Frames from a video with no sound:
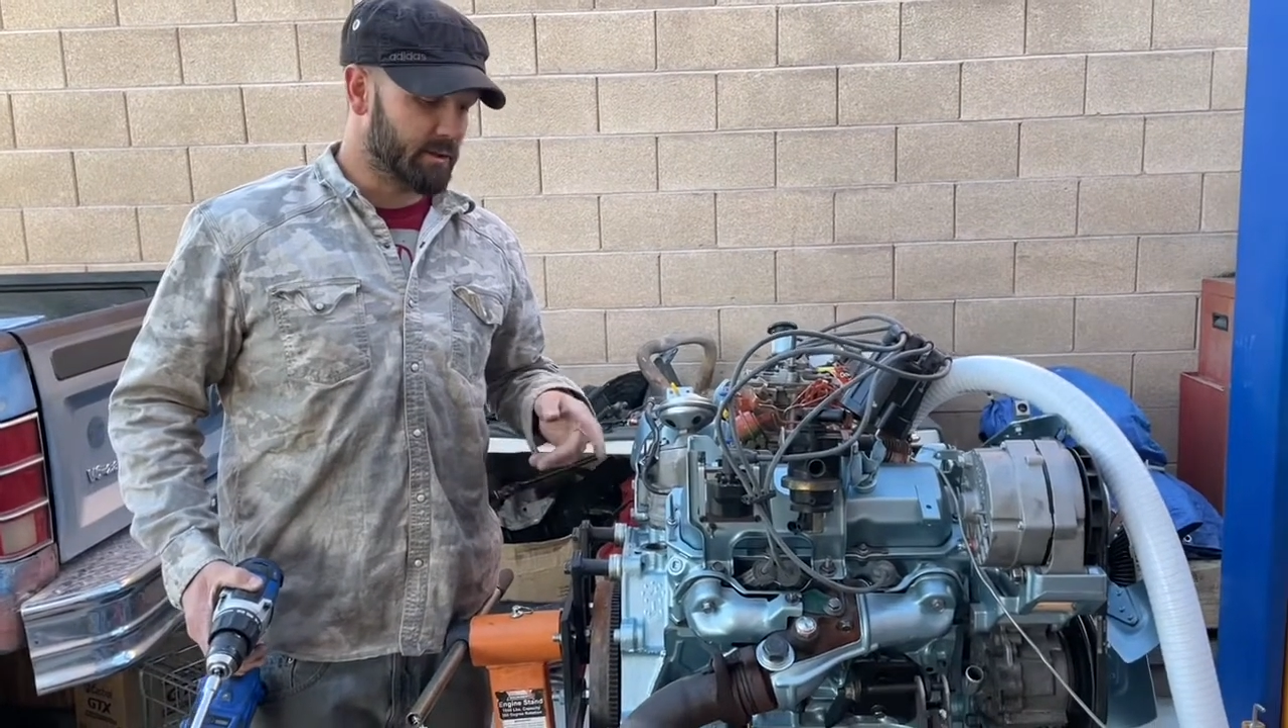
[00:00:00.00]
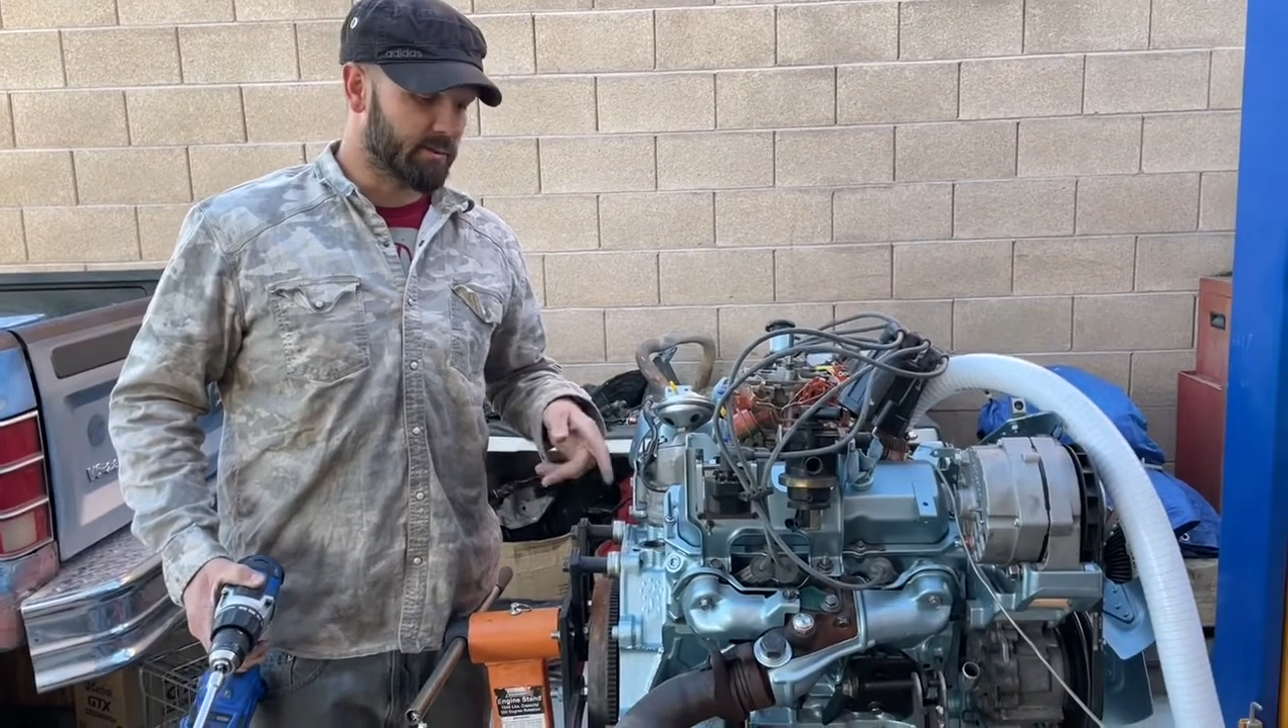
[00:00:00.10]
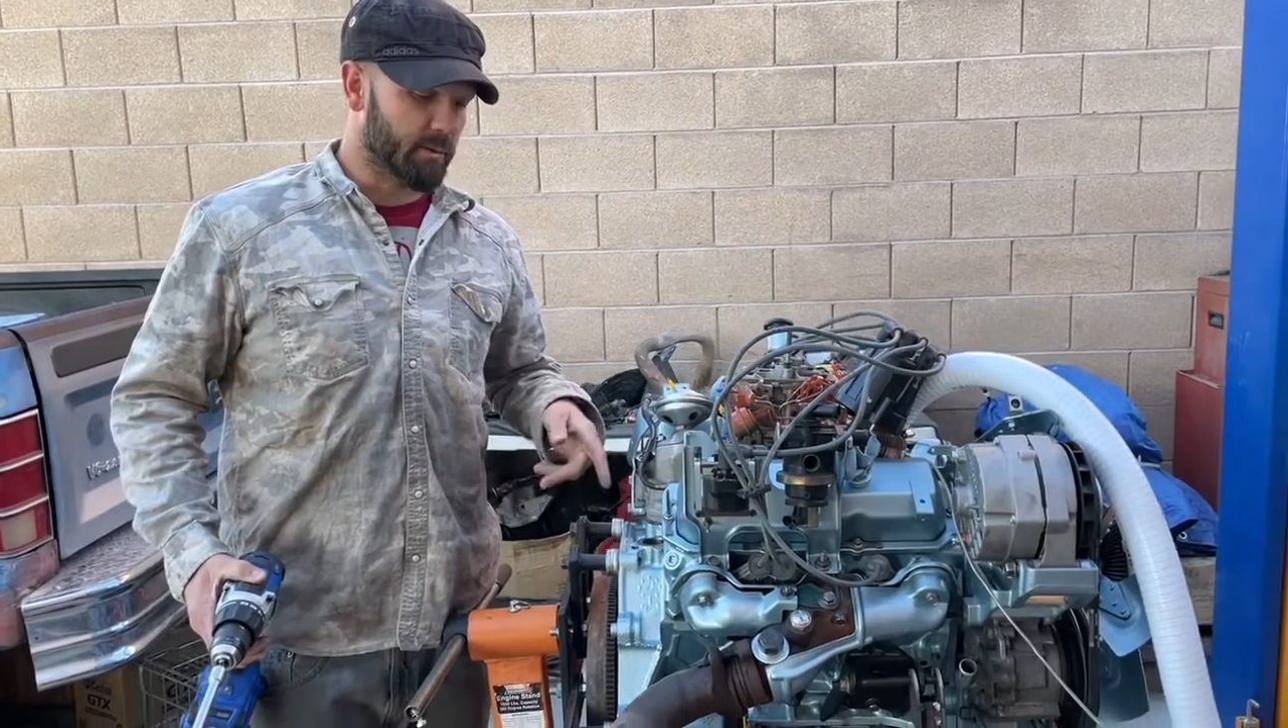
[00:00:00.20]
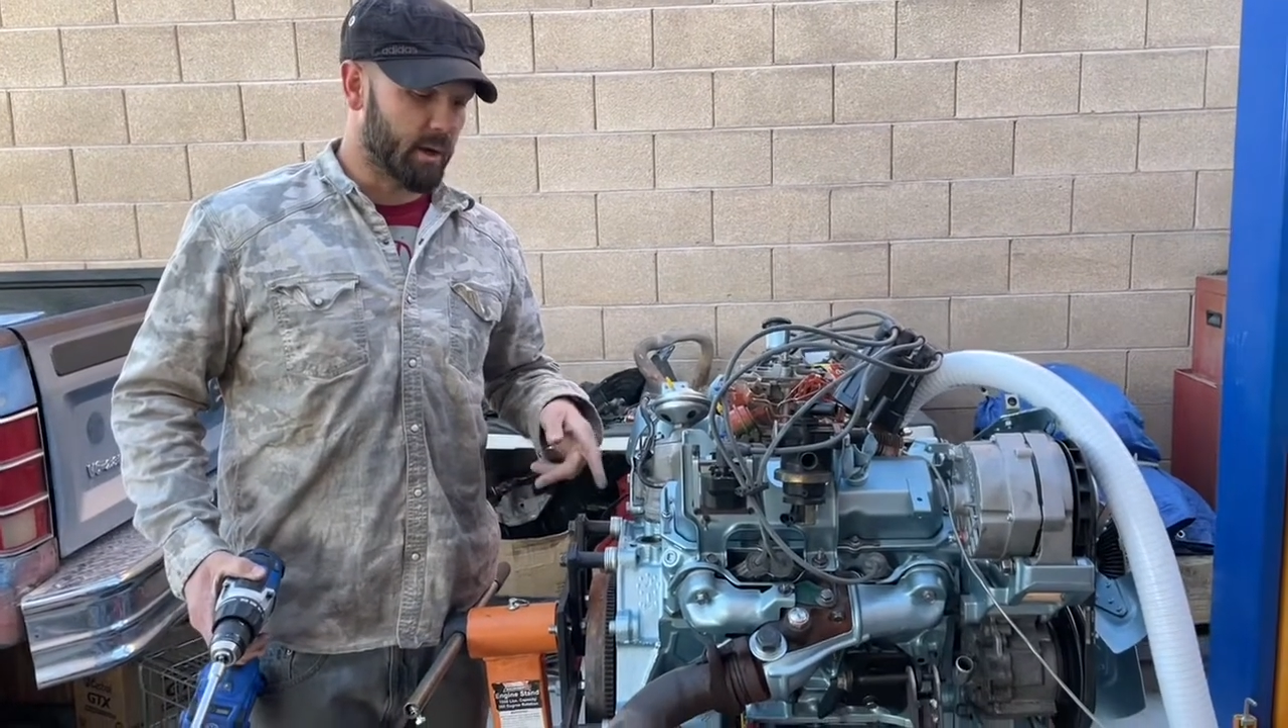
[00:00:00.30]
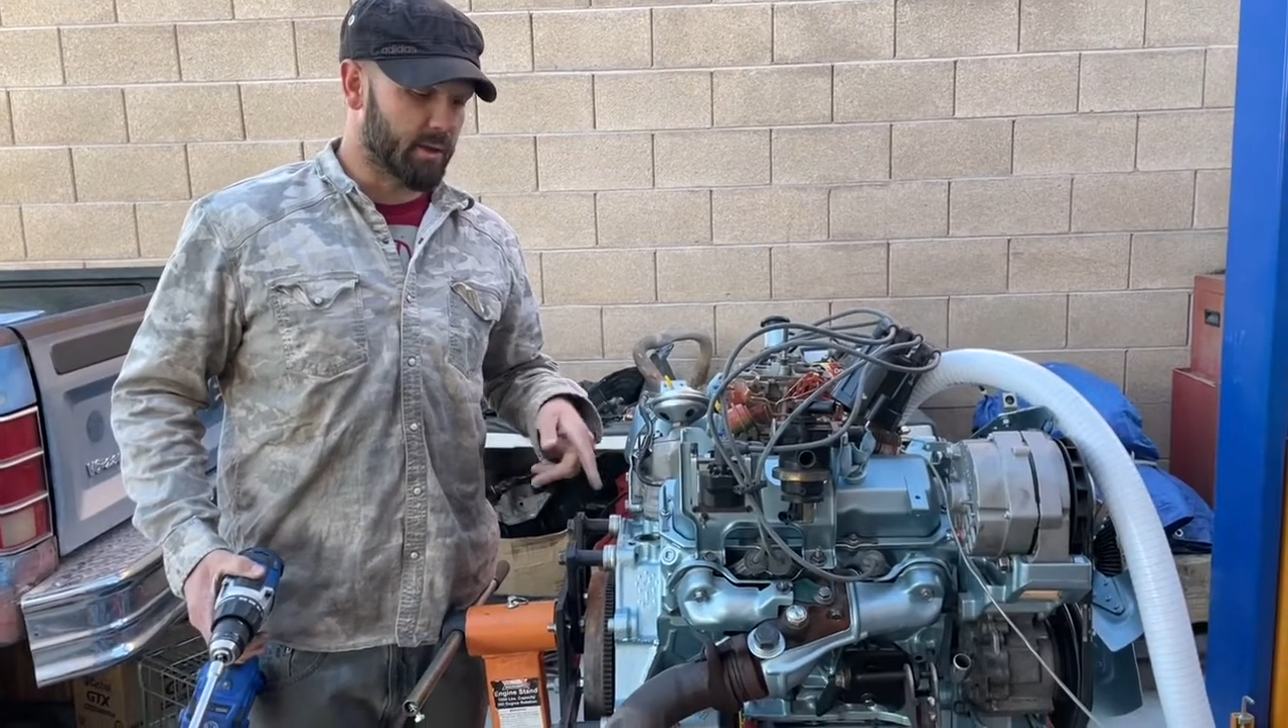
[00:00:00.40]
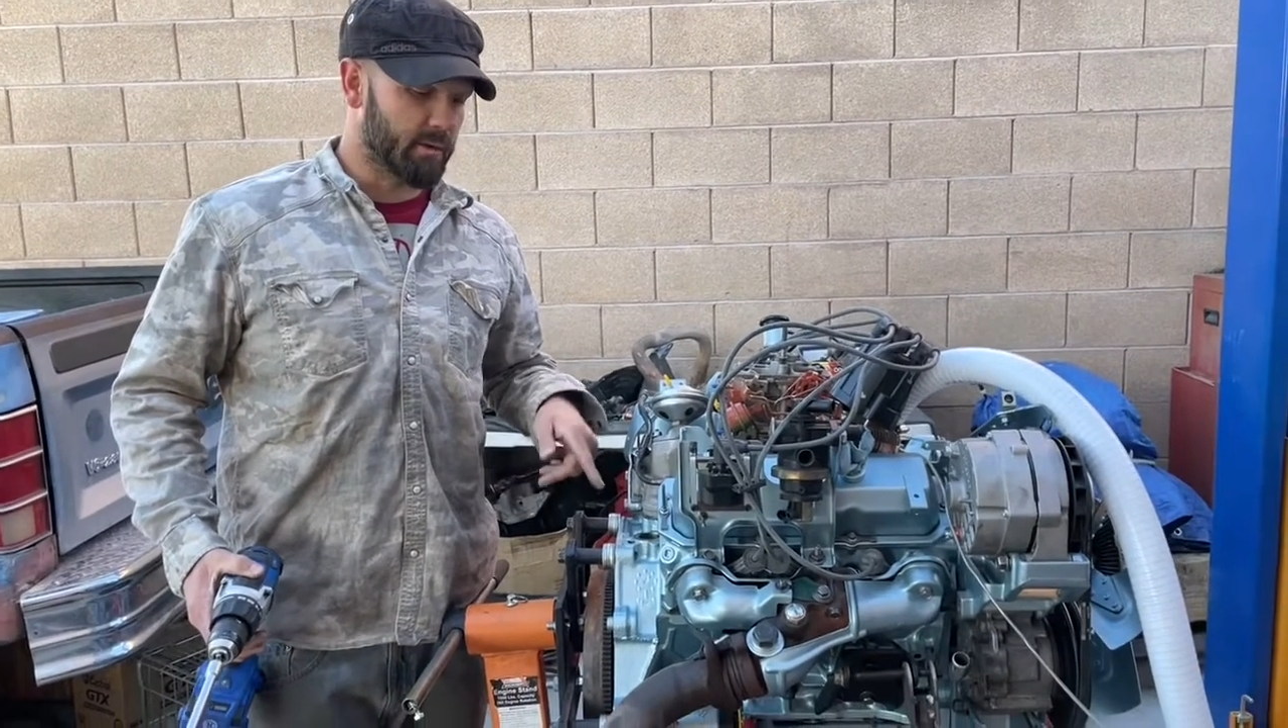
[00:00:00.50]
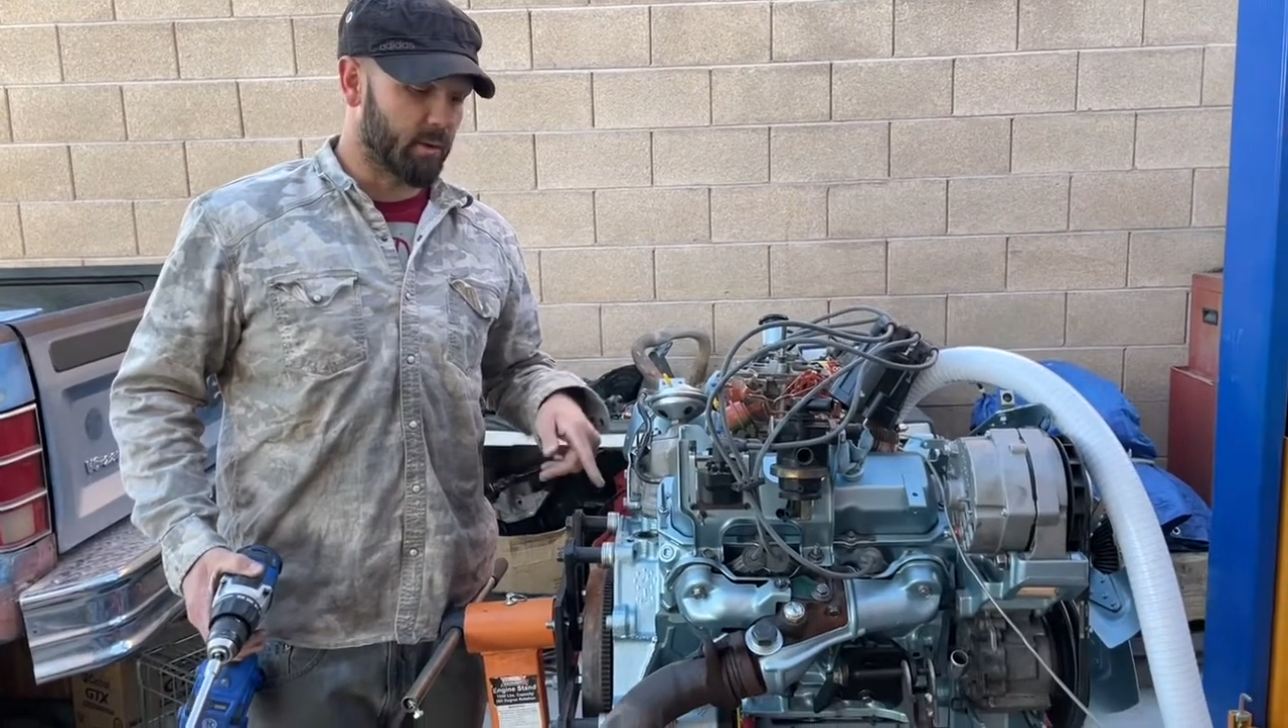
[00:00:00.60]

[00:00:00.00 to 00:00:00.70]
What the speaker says: run the